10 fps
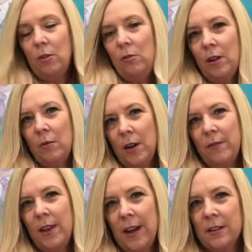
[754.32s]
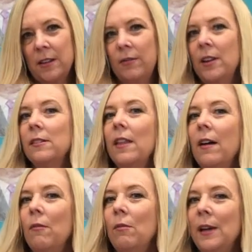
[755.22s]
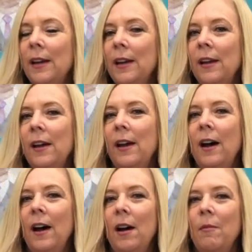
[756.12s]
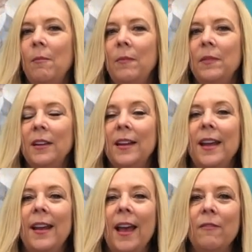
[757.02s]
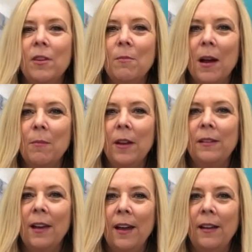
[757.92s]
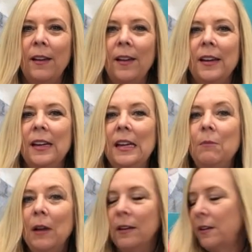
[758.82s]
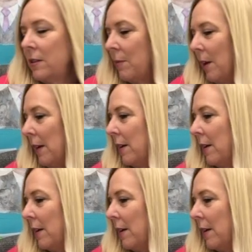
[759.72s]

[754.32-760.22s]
doing one of the activities that we did, and have your mom and dad email it to me.